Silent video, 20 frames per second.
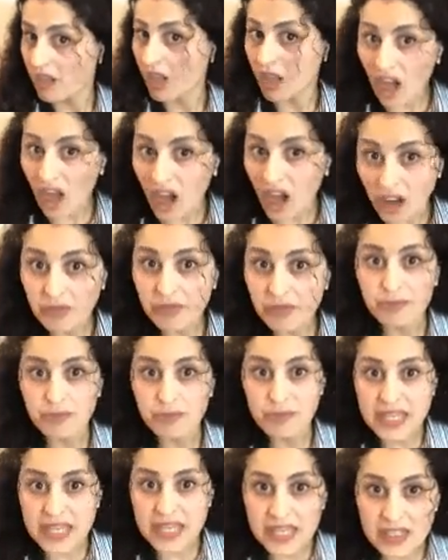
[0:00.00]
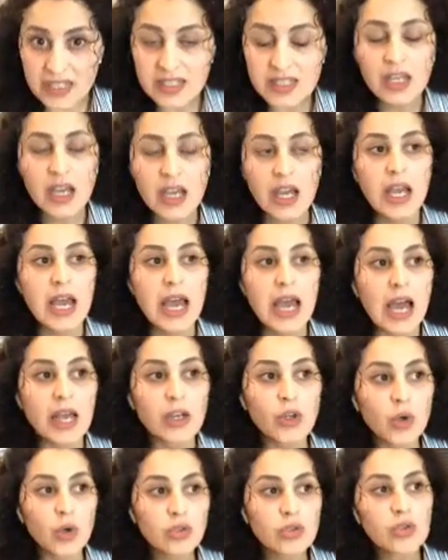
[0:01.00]
love, peace, and
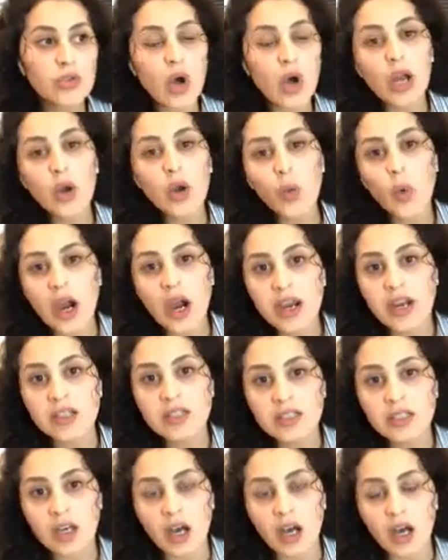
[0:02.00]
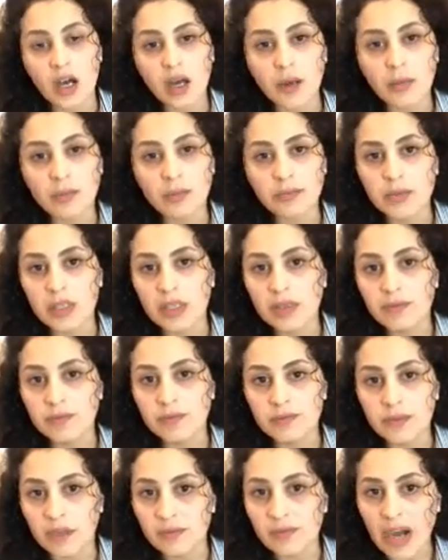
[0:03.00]
also acquired
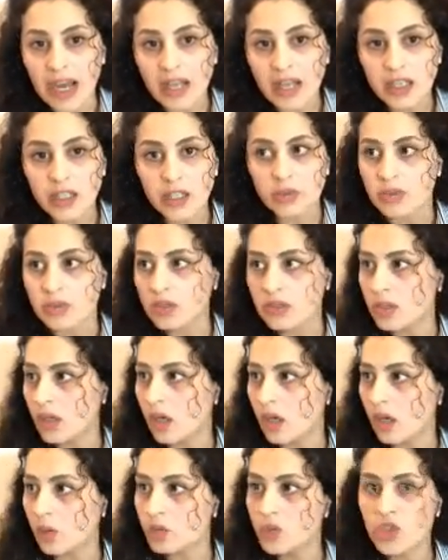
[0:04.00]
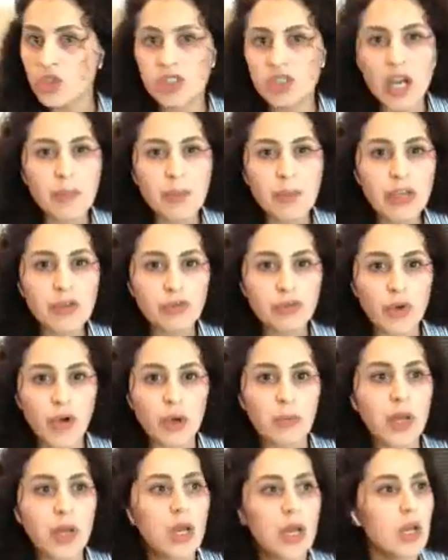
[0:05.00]
values, which is coming
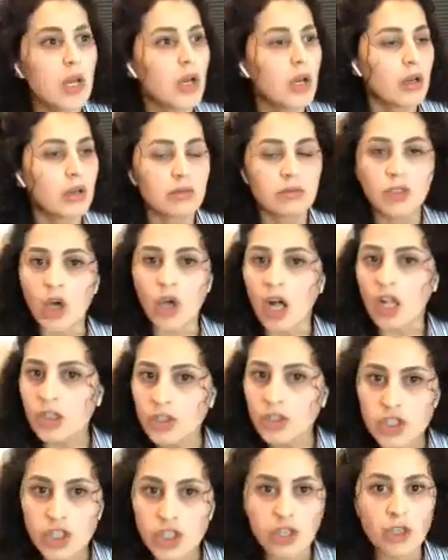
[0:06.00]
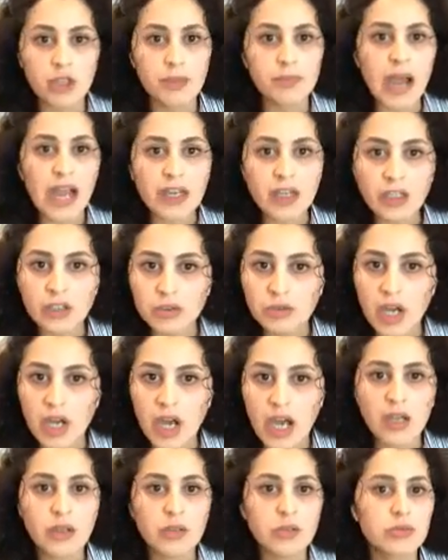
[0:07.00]
from culture,
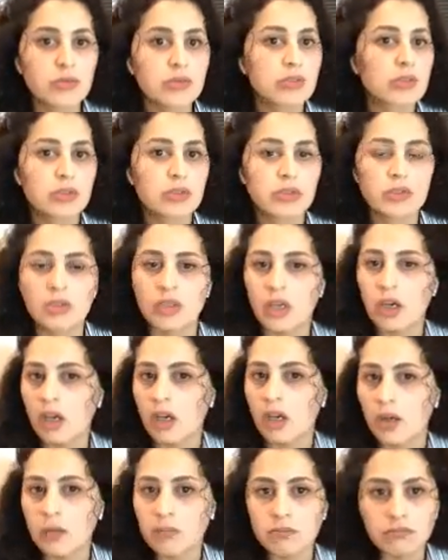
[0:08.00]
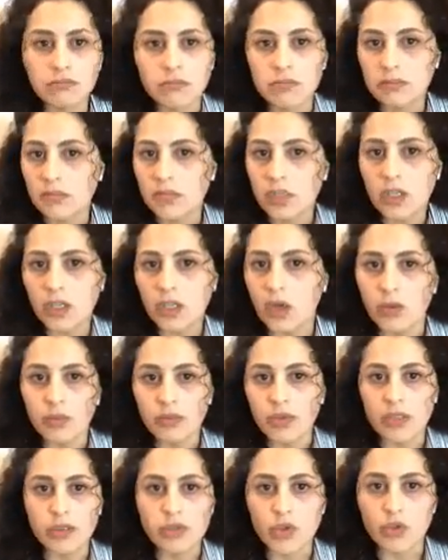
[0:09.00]
background,
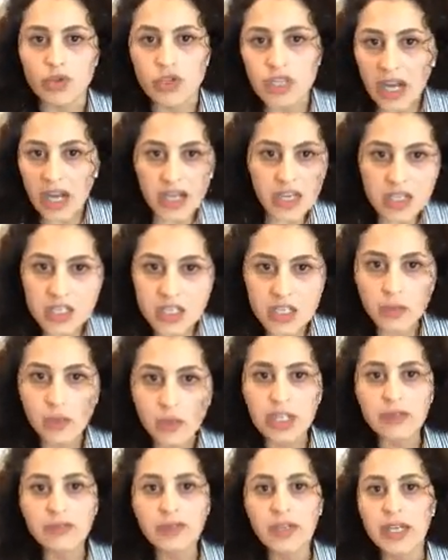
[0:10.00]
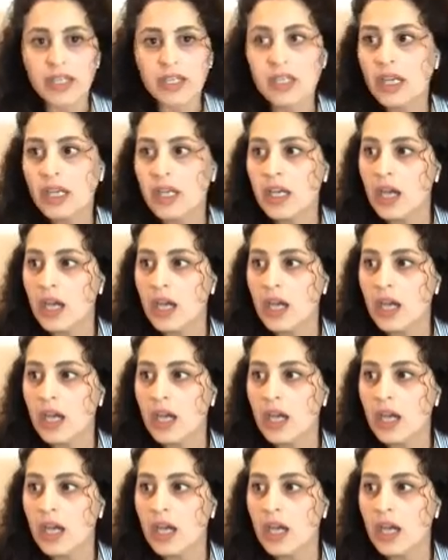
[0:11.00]
the society we live in.